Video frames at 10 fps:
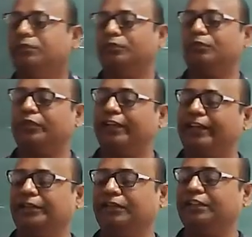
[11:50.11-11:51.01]
Okay,
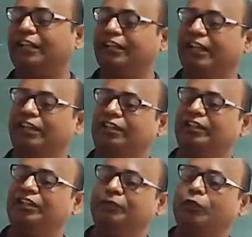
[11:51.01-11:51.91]
that they are
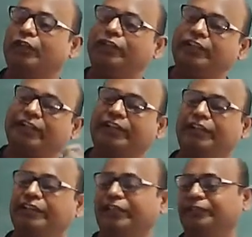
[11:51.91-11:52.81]
cleaning, boiling, and
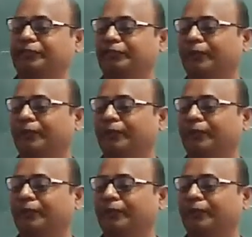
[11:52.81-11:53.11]
drinking.